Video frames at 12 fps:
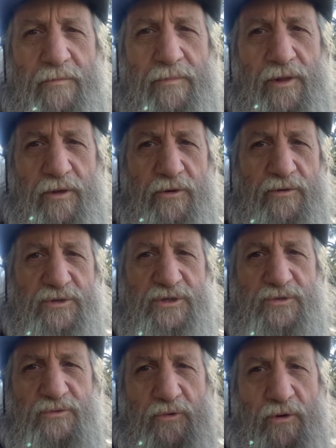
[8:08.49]

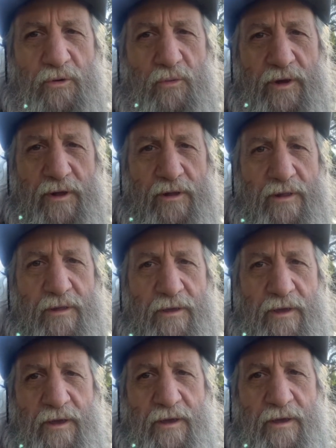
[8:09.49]
blows where it will,
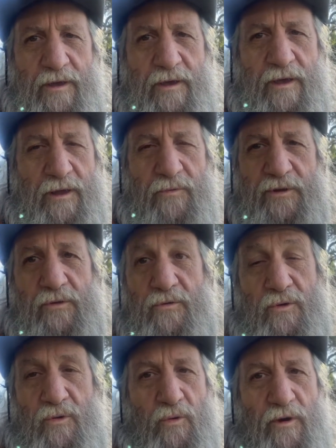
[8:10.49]
and we don't
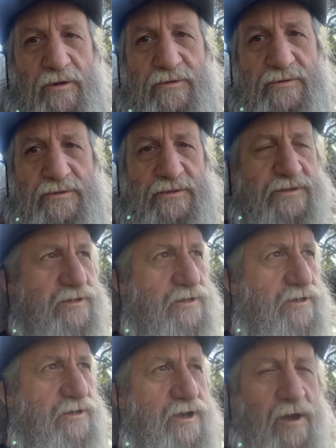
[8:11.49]
know where it's
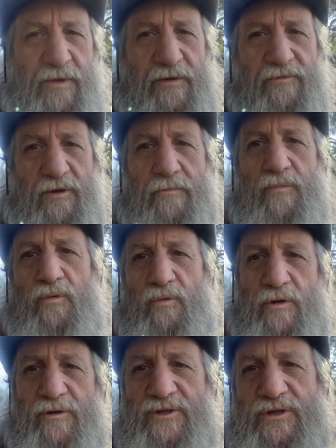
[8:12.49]
coming from or
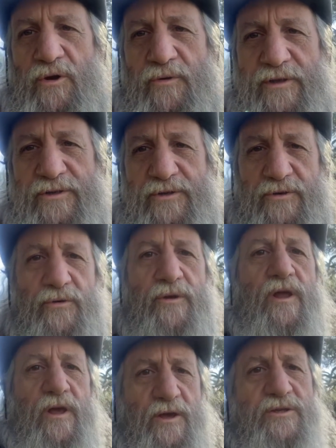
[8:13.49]
where it's going to.
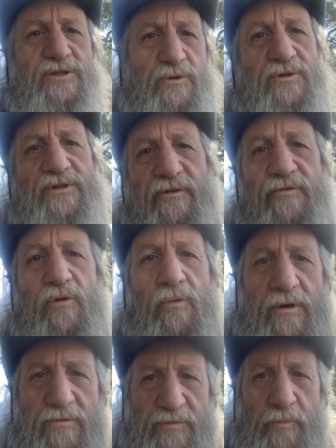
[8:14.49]
So is
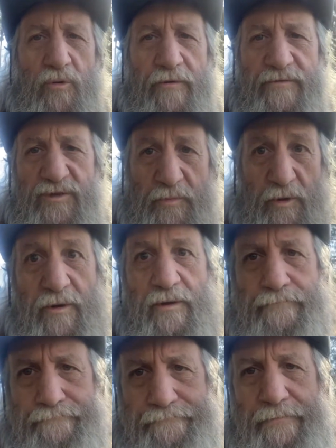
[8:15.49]
everyone who's born of the Spirit,
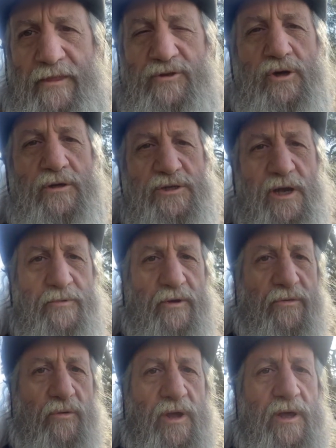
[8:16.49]
John chapter
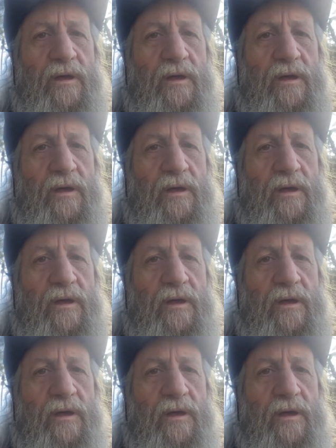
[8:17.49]
3.